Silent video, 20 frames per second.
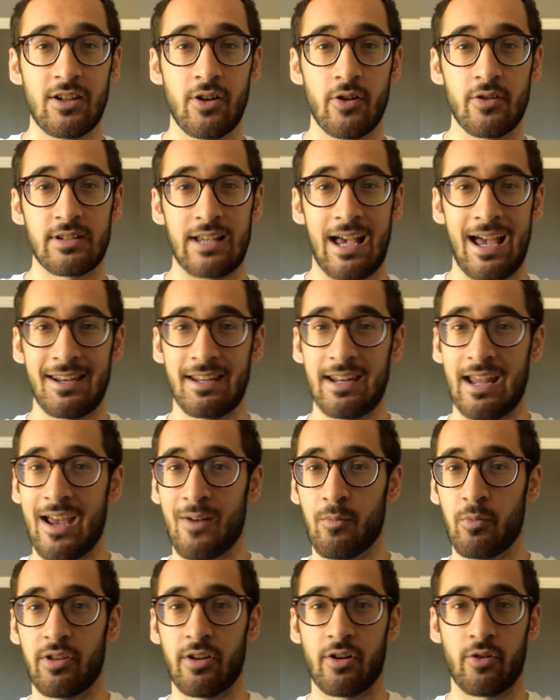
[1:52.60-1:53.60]
goes hand in
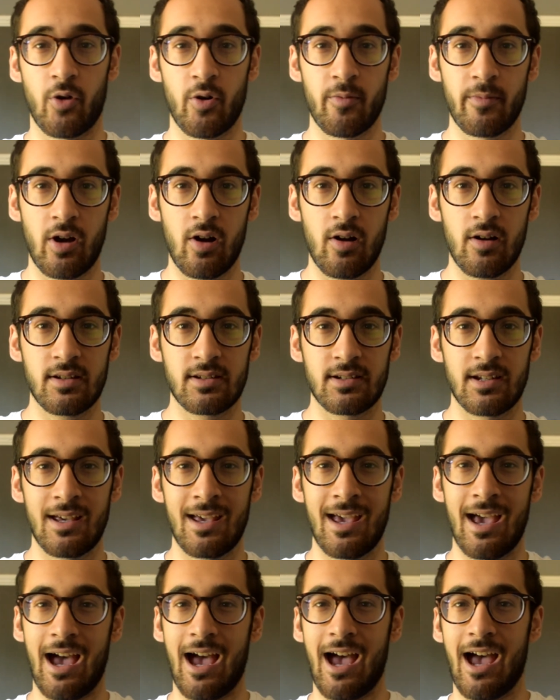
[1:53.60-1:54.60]
hand with the Chromecast,
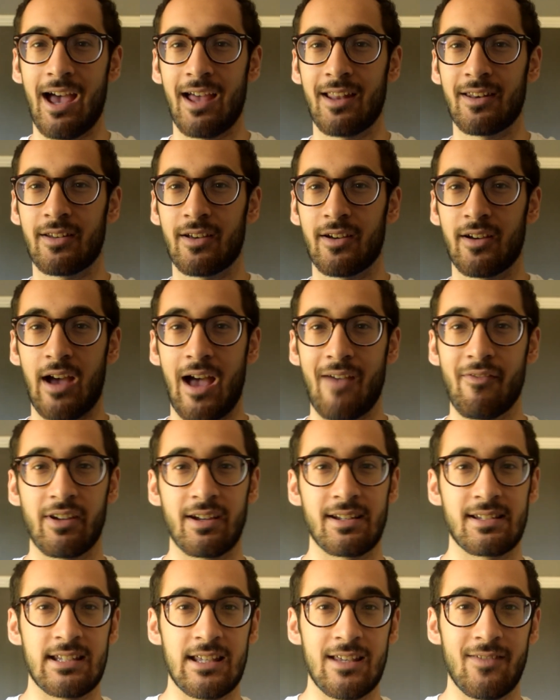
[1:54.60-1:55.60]
and having a
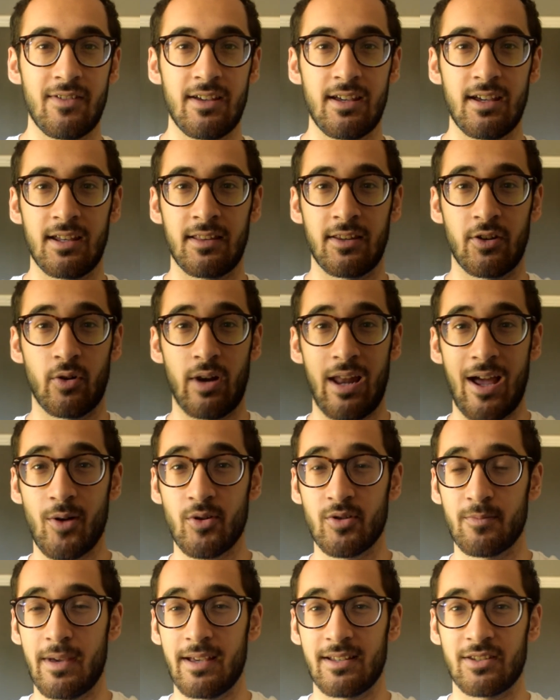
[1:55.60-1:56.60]
TV in your
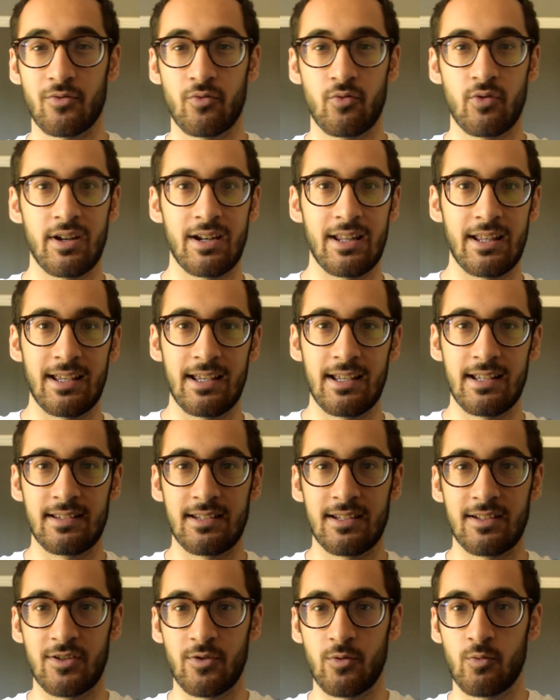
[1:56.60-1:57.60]
lounge makes it really
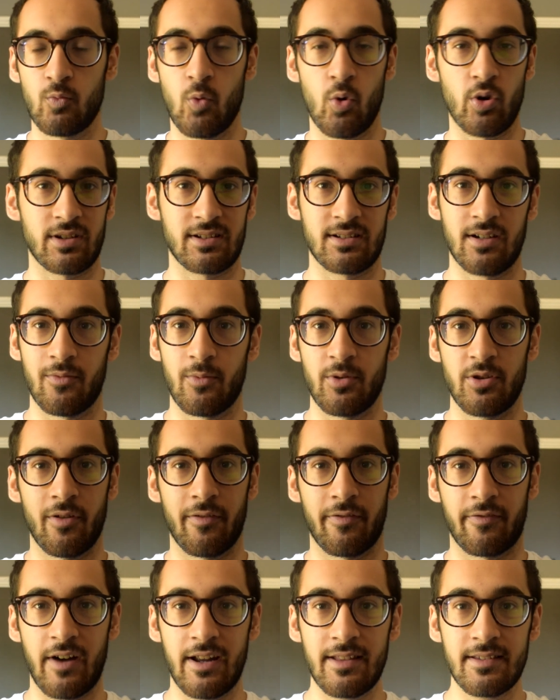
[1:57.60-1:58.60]
easy to watch stuff with your
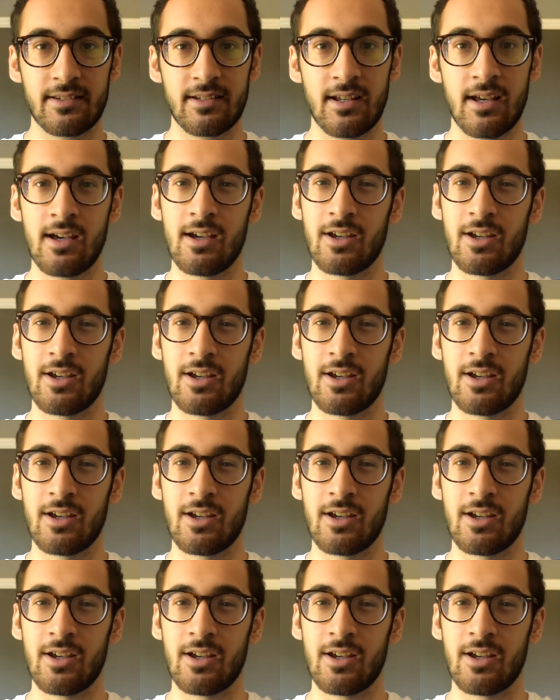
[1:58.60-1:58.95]
friends.